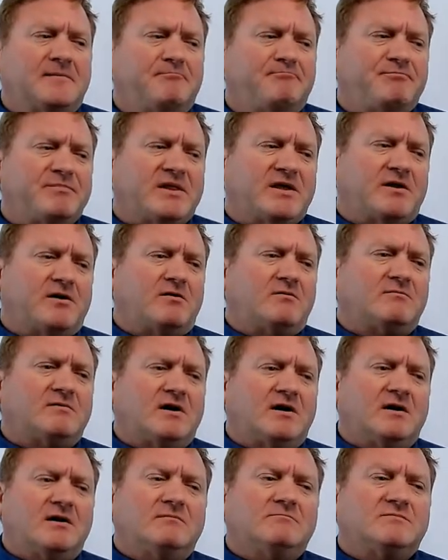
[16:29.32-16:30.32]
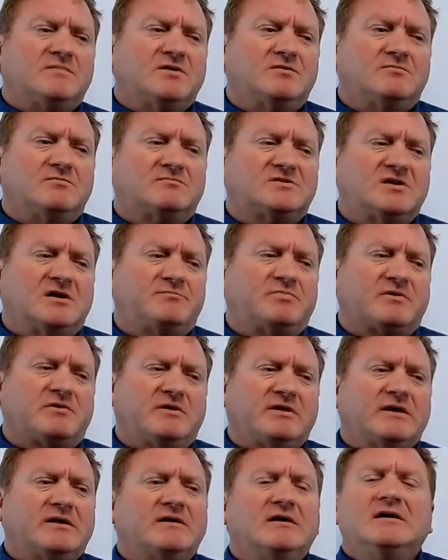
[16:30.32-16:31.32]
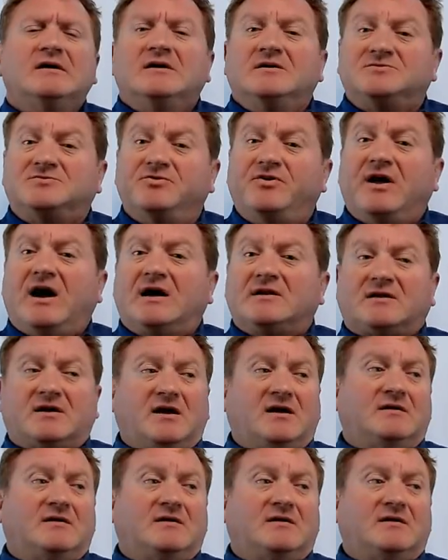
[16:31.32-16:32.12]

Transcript: you typically do not,